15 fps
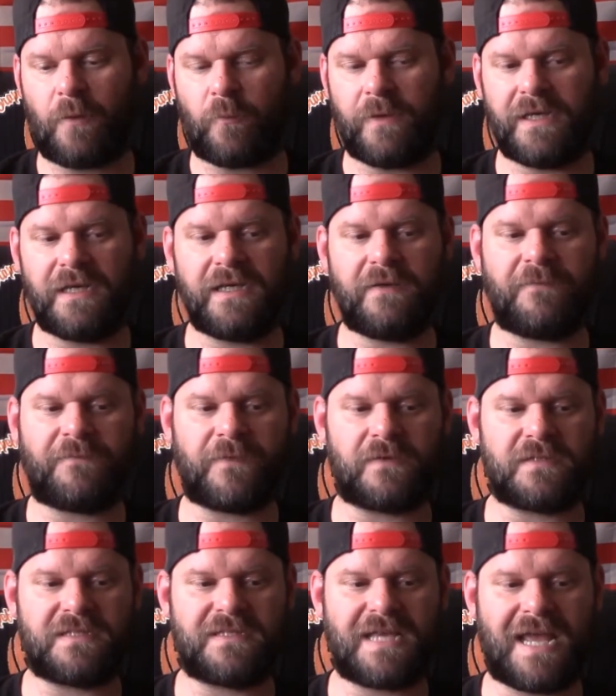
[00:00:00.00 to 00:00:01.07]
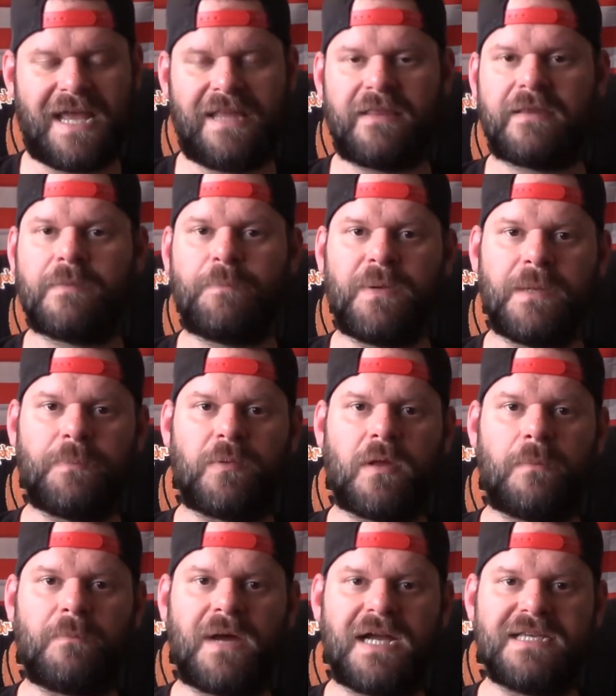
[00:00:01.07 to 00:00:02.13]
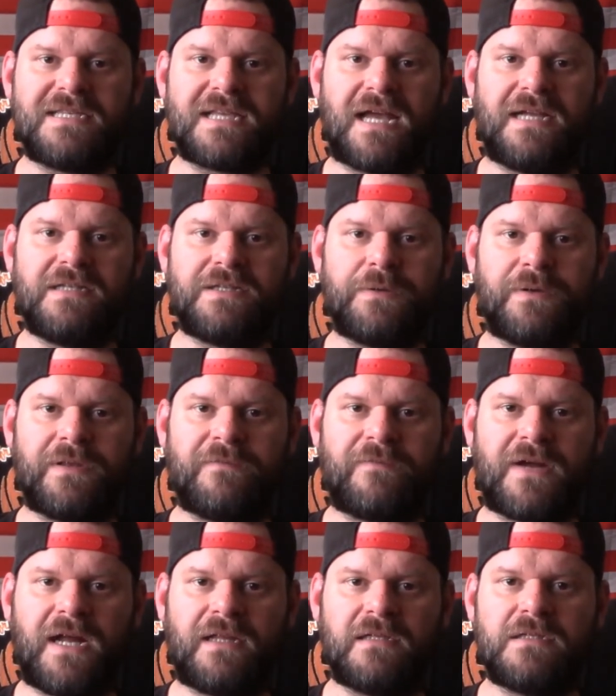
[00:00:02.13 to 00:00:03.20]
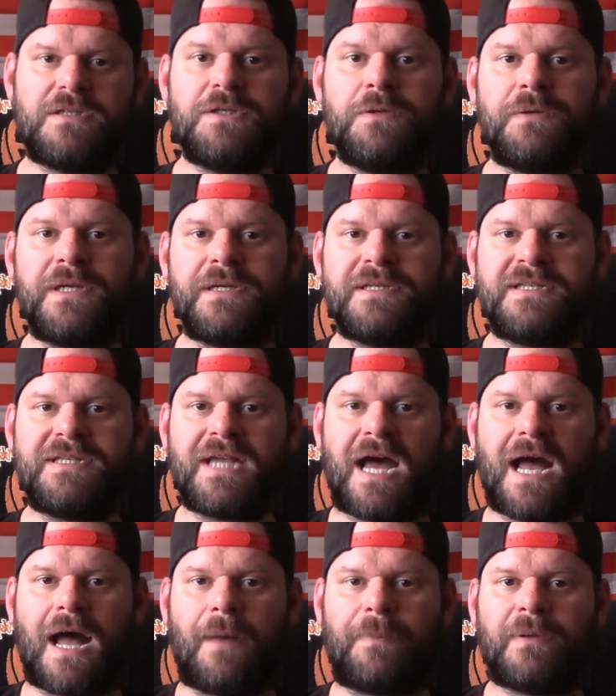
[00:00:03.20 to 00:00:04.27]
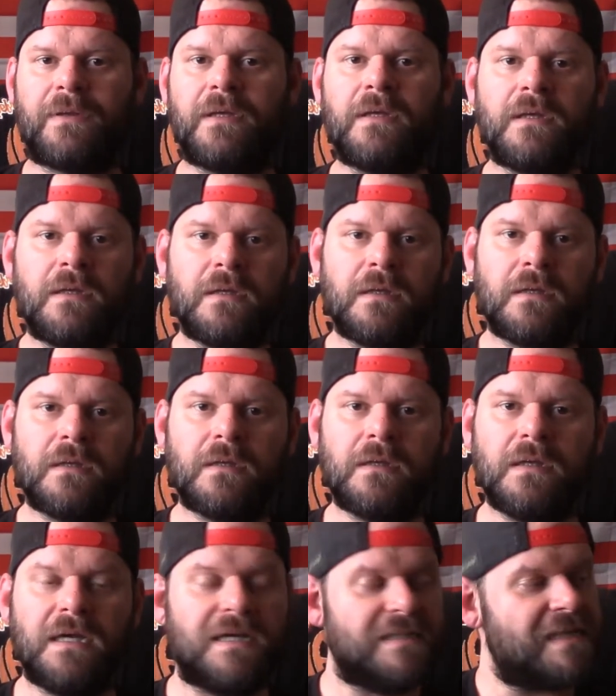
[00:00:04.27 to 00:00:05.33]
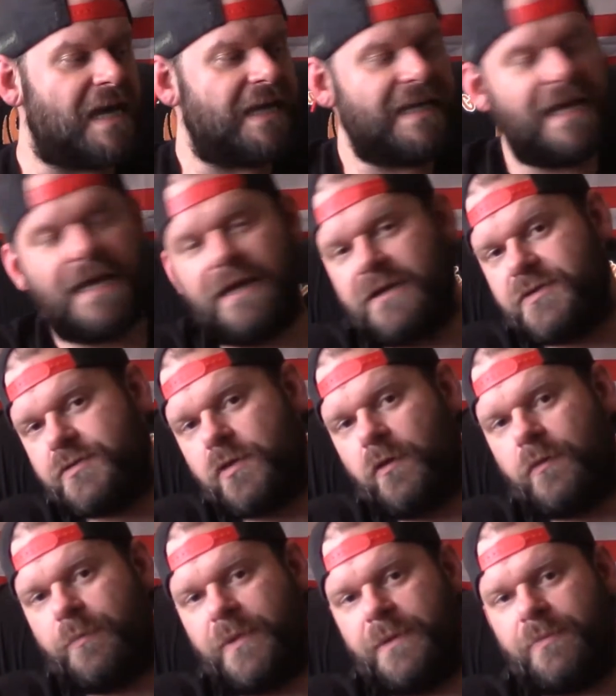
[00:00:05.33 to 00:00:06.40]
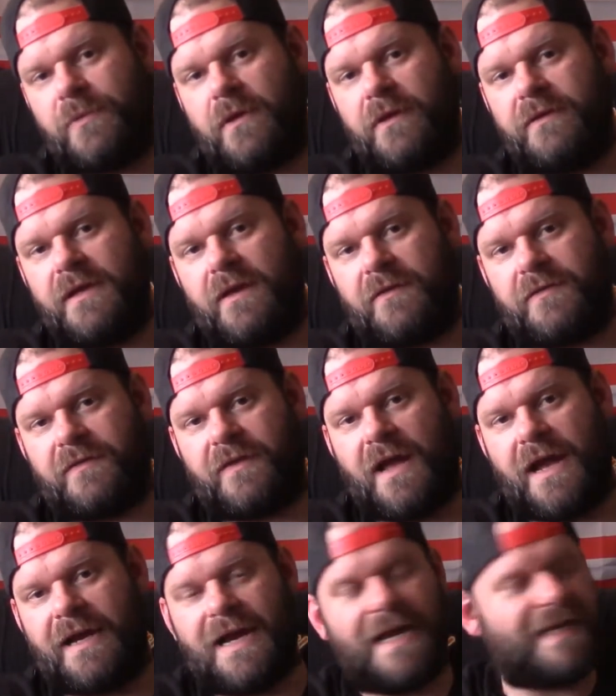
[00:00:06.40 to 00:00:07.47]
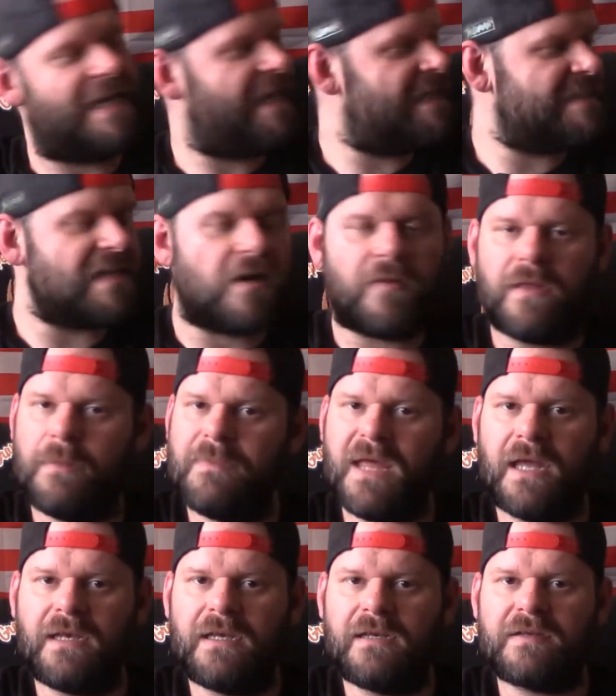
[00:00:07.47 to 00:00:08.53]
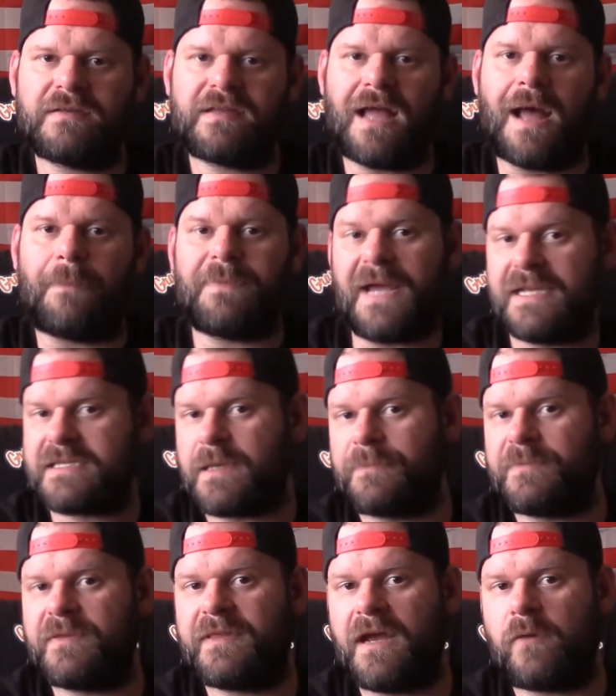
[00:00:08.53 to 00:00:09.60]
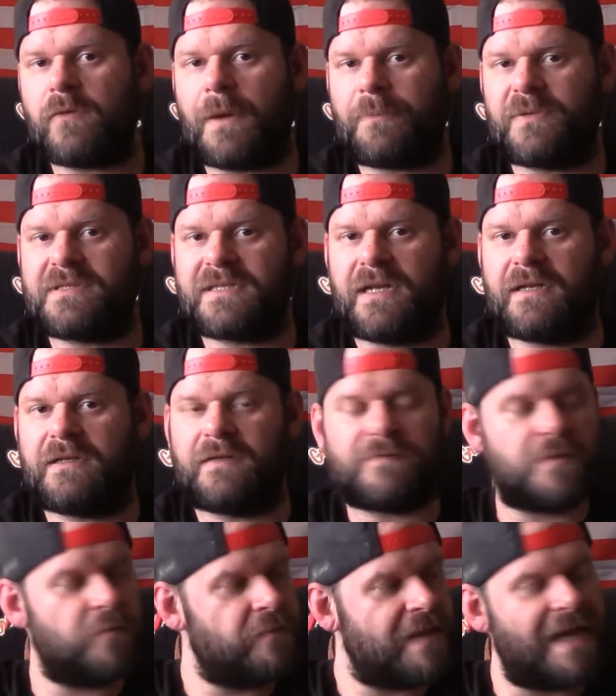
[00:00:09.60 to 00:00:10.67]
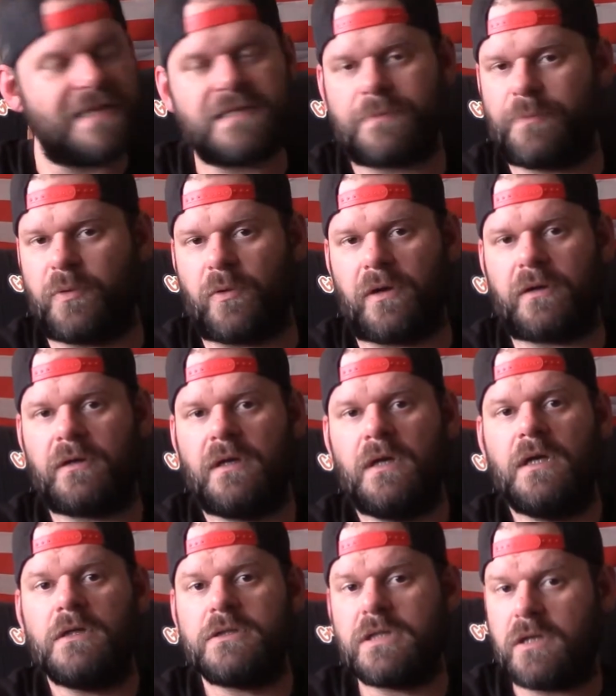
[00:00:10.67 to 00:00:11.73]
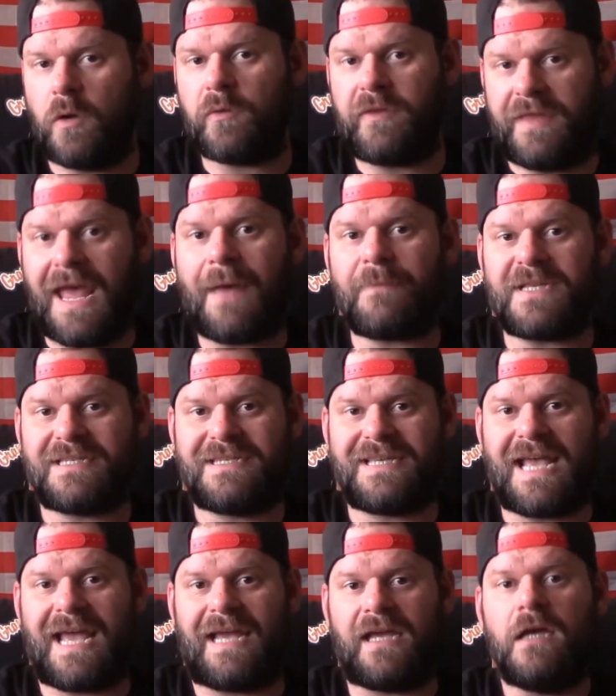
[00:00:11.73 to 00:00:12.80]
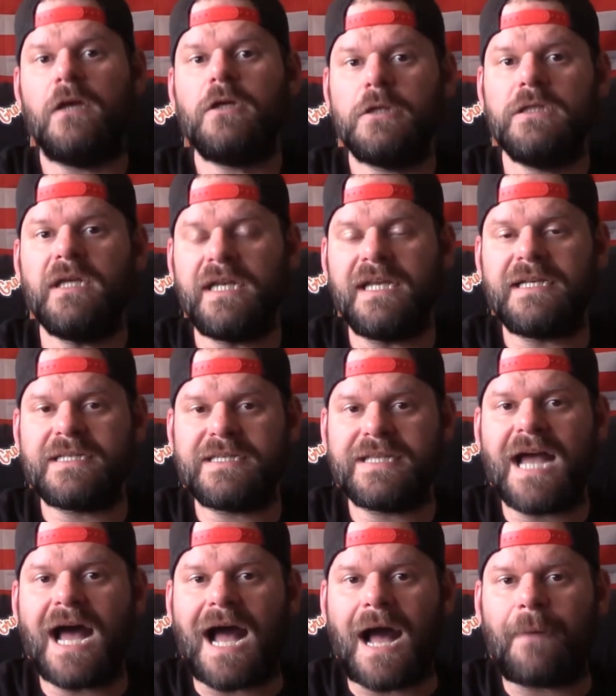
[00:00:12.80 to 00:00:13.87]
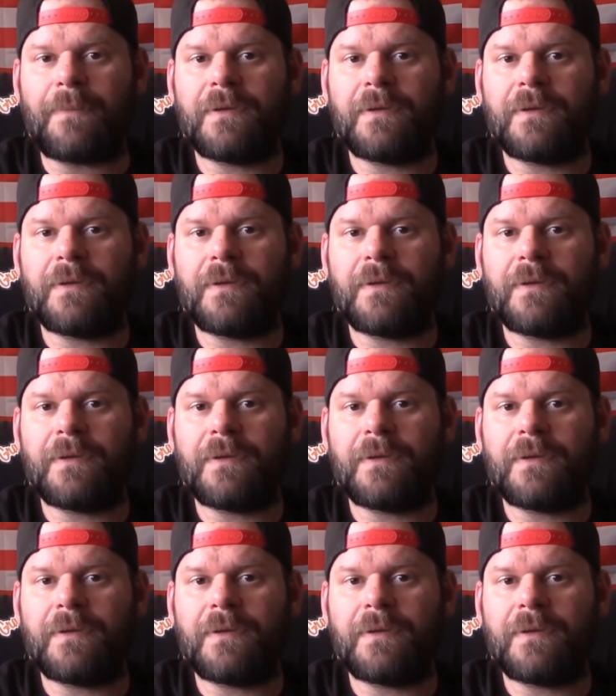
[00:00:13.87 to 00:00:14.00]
we need to first say that the people on my side doing the violence, you need to stop. Because I can't control the people on the other side. I can't tell them they need to stop. That's up to their representatives, who they support, to go to them and say, you need to stop.